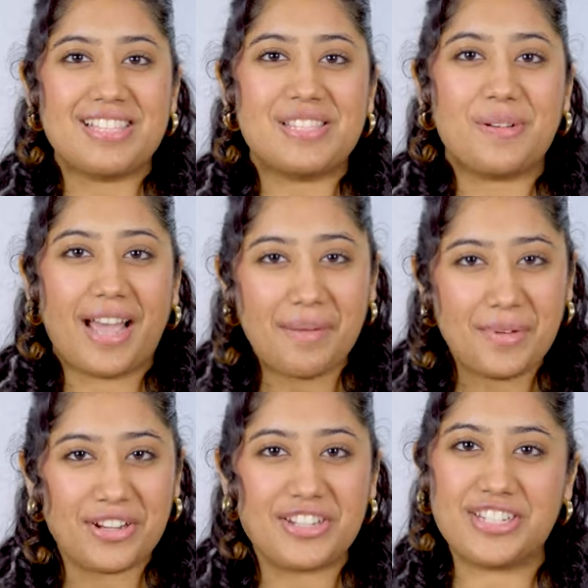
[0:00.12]
So
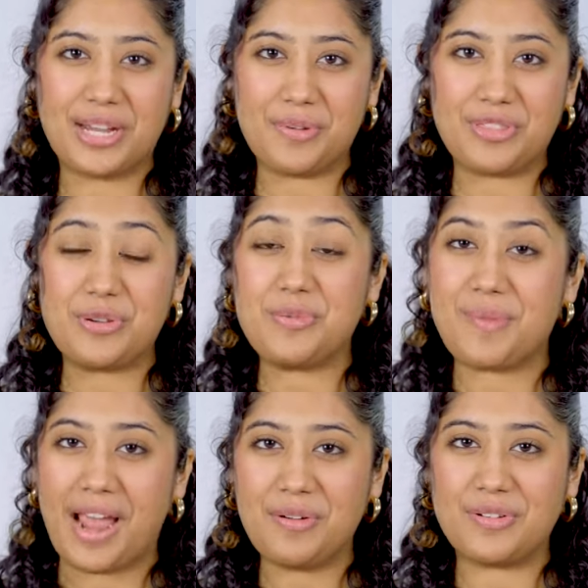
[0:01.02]
I'm here to share with
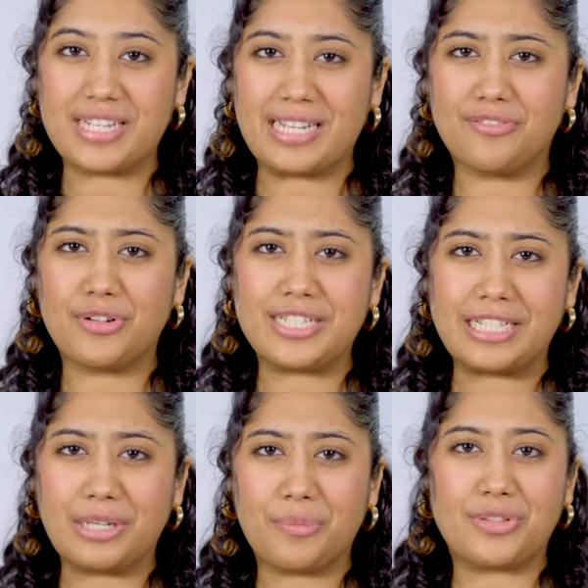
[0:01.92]
you my routine for
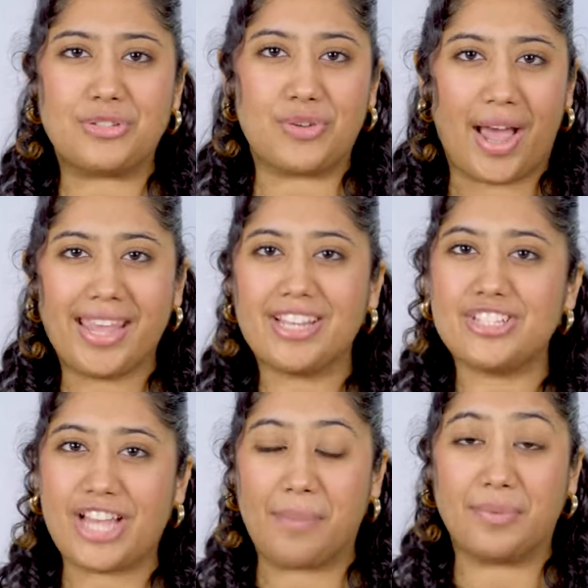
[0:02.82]
dealing with dry
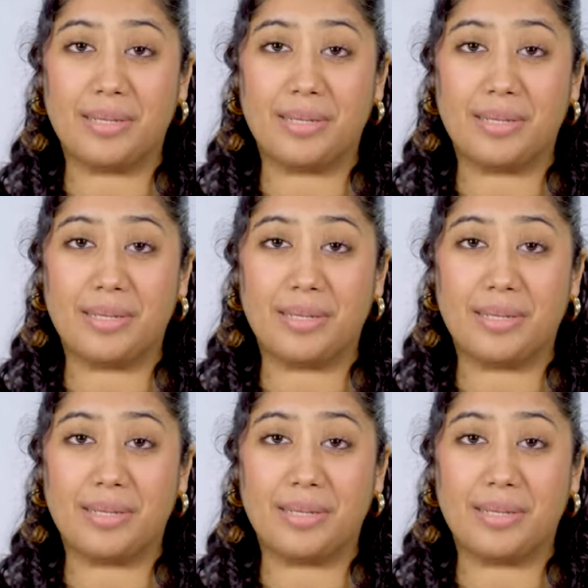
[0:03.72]
and chapped